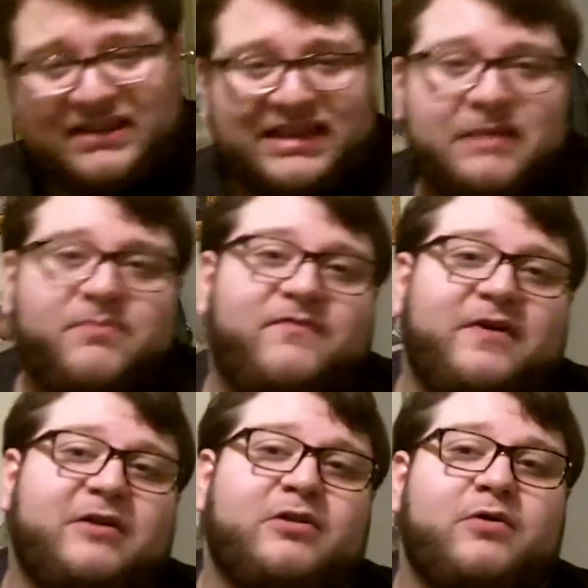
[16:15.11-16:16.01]
I had to keep it
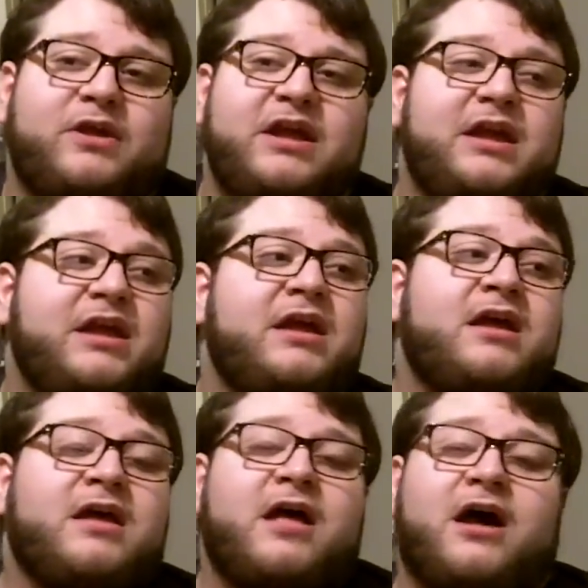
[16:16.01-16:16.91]
very low key
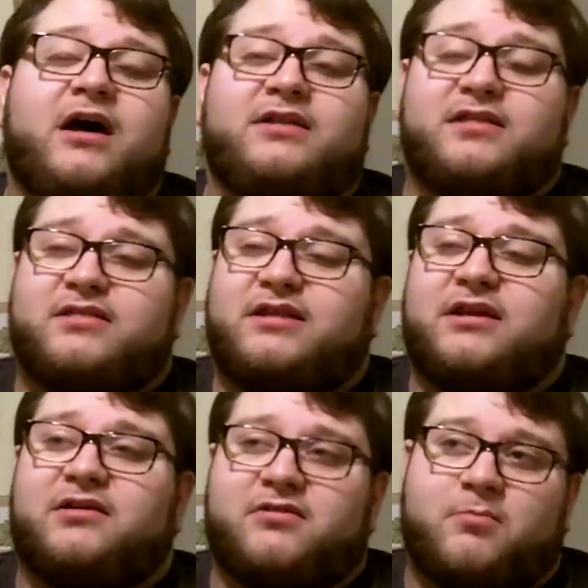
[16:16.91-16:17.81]
this
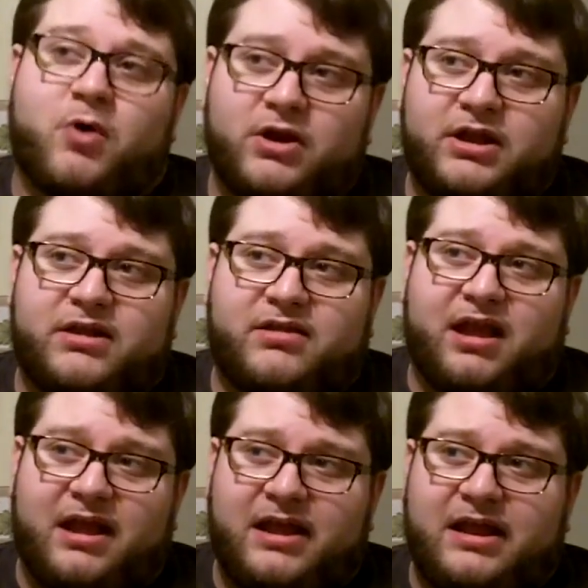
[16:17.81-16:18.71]
year because the money is
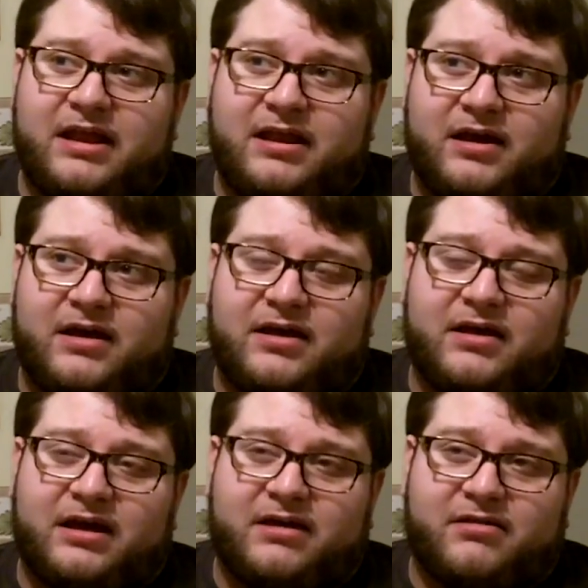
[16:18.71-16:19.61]
tight, and
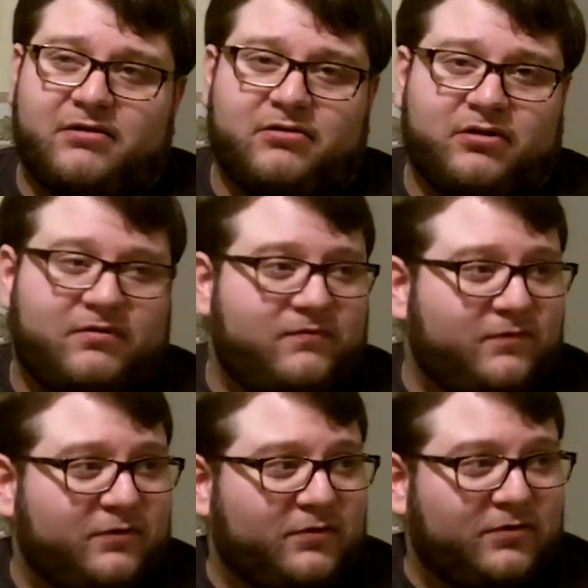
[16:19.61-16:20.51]
I gotta start looking
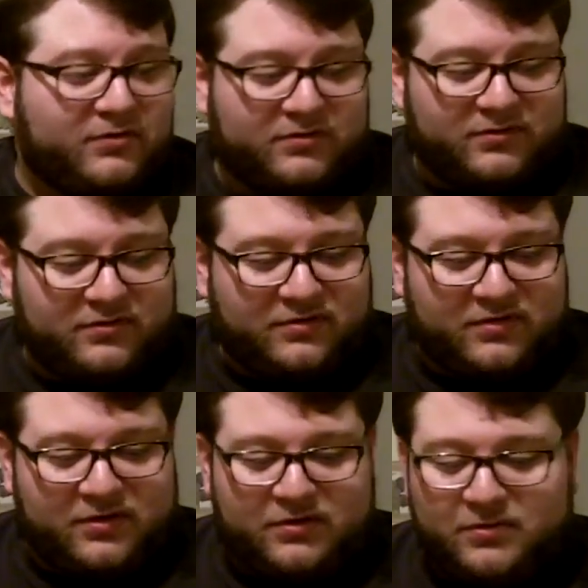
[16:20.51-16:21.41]
for
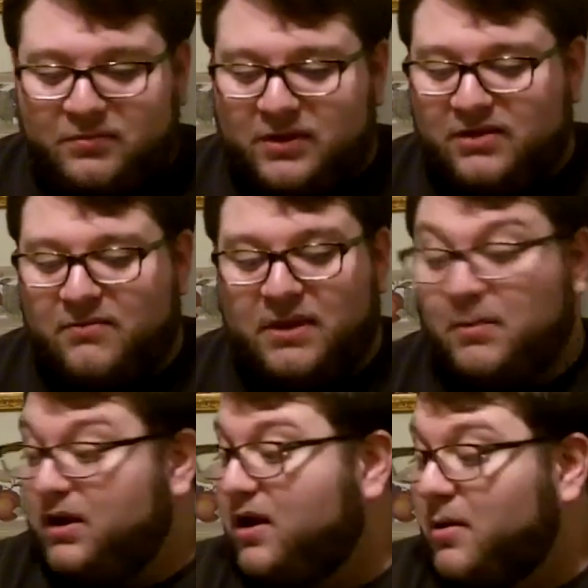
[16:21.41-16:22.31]
other means of
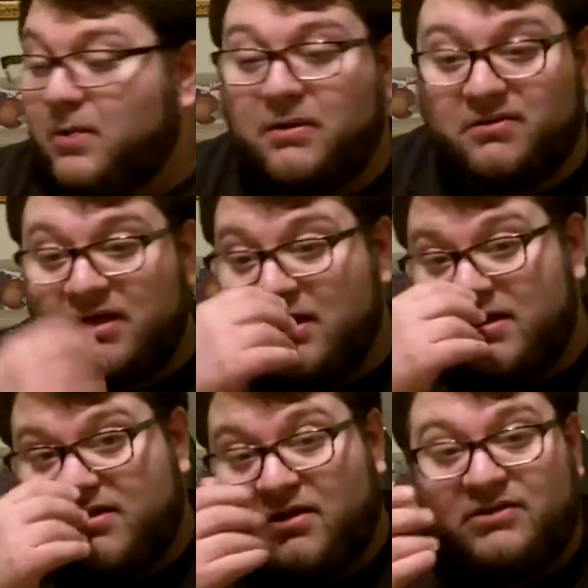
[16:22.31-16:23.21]
making money. But anyways,
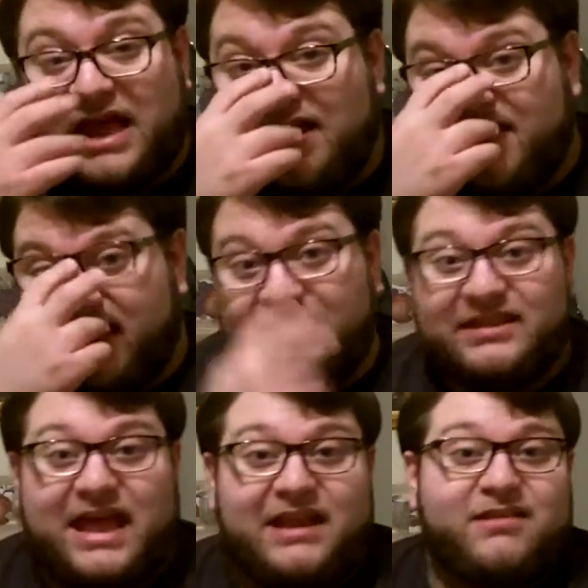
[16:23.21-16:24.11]
so that is
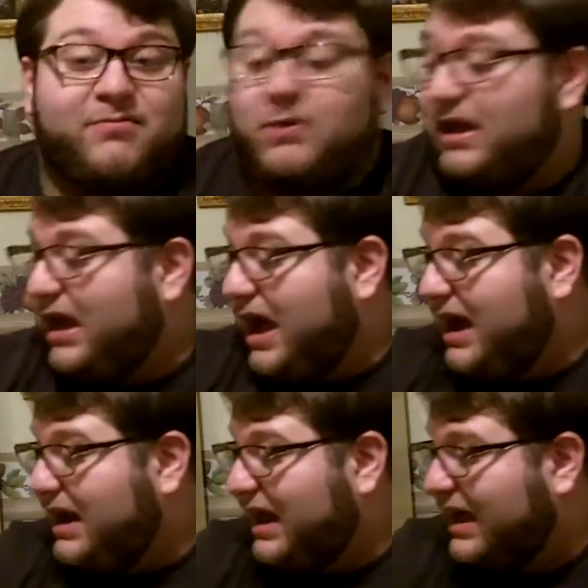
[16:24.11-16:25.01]
it. That is what I
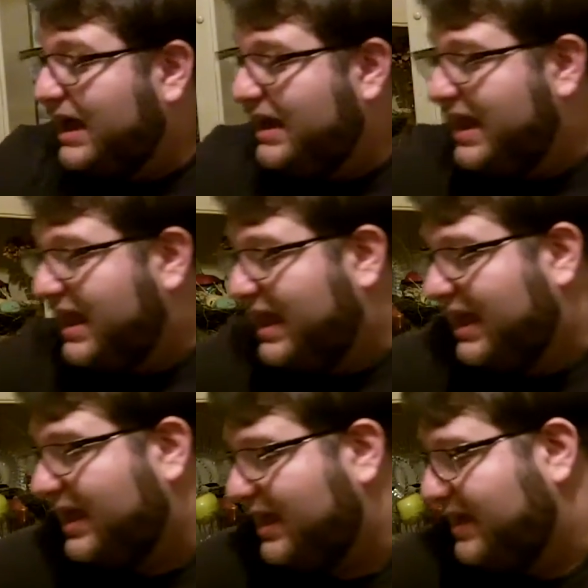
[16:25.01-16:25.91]
got. I got
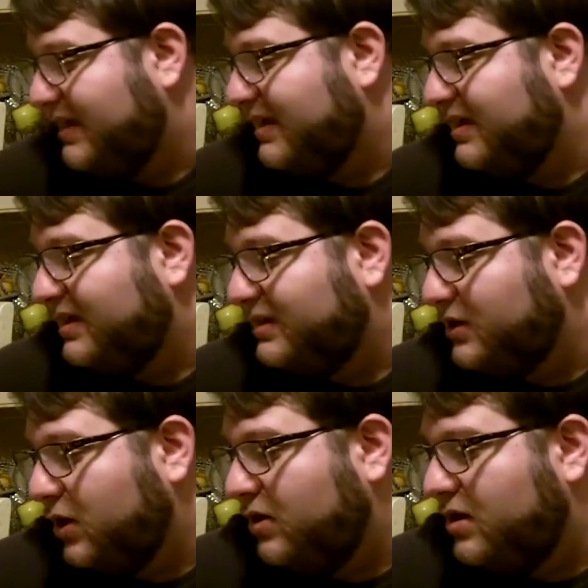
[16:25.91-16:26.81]
a
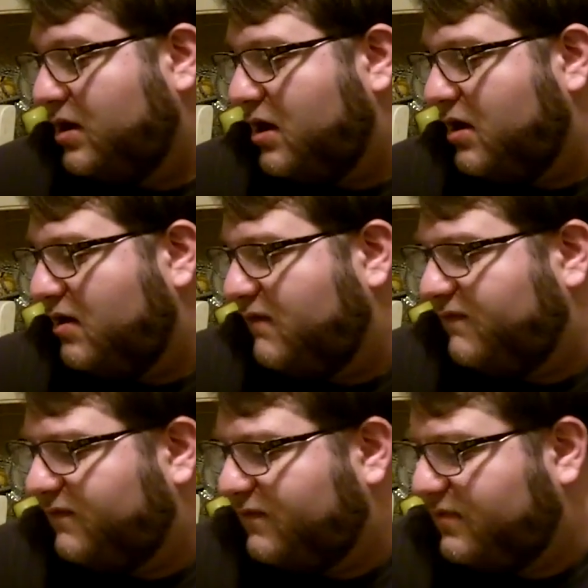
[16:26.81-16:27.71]
ton
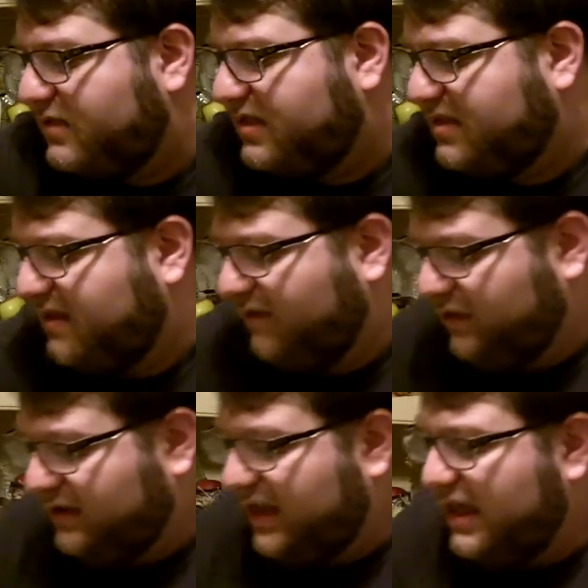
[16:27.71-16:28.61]
of
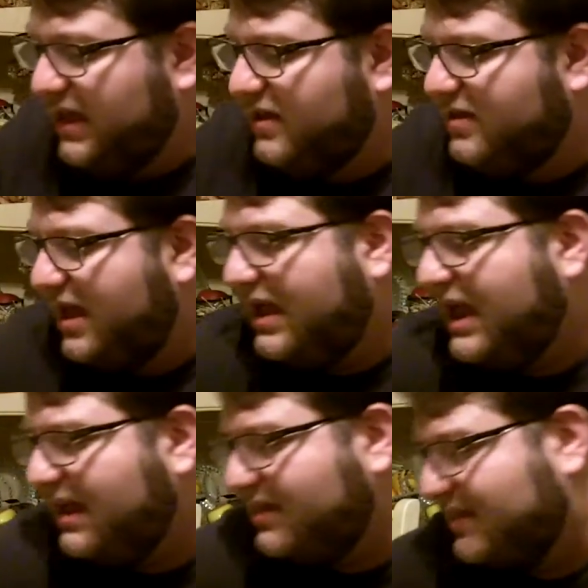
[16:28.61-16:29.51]
different things. I
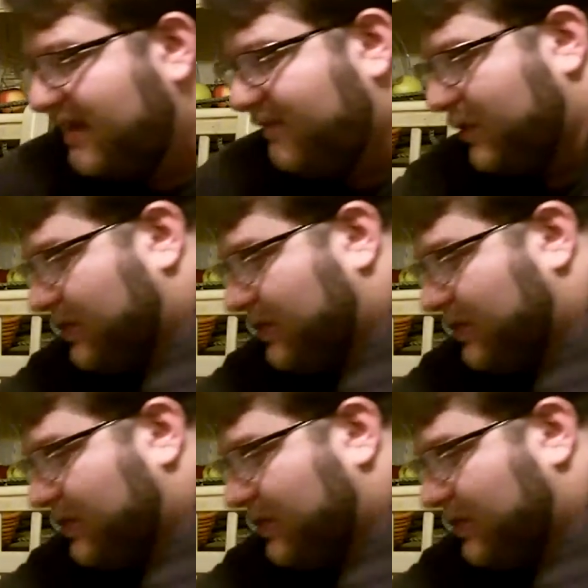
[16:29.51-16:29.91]
can't lift